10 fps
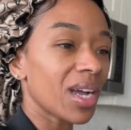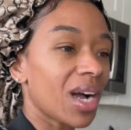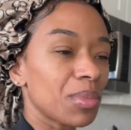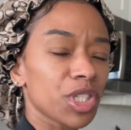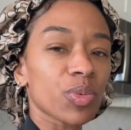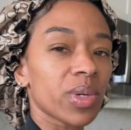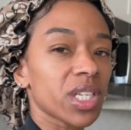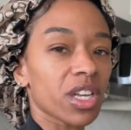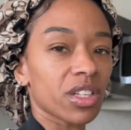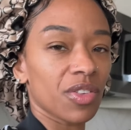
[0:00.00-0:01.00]
um, just wanted to
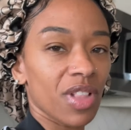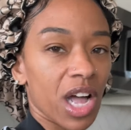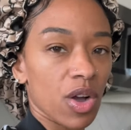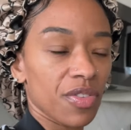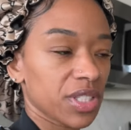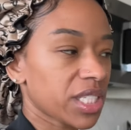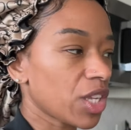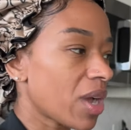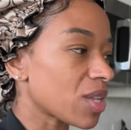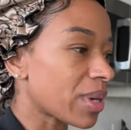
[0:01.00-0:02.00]
start the vlog off tell you
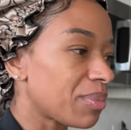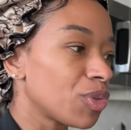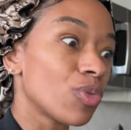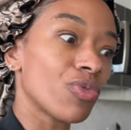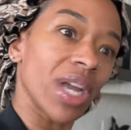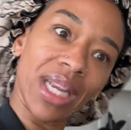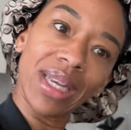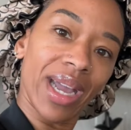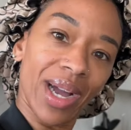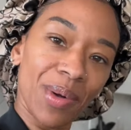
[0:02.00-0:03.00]
guys what I'm doing right
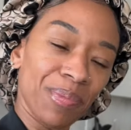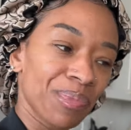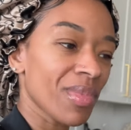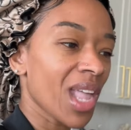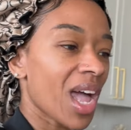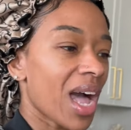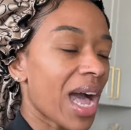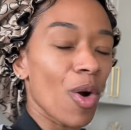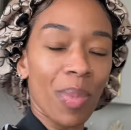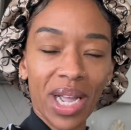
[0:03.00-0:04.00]
now. I
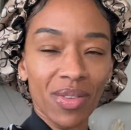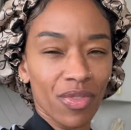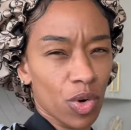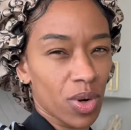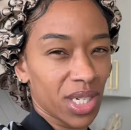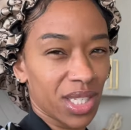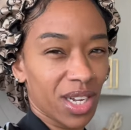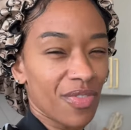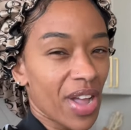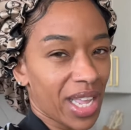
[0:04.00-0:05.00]
hope I can record in there.
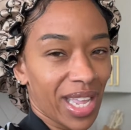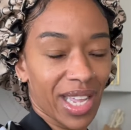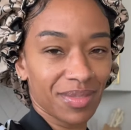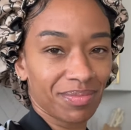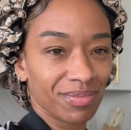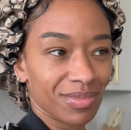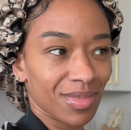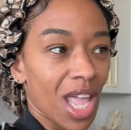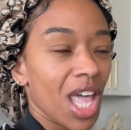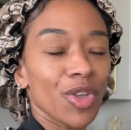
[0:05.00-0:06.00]
If I can't,
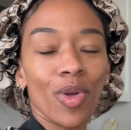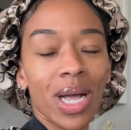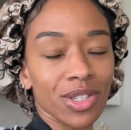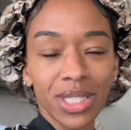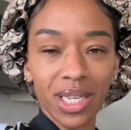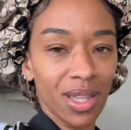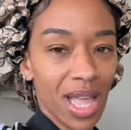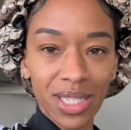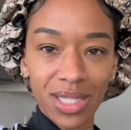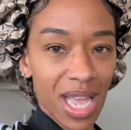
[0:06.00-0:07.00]
you guys gonna see the lashes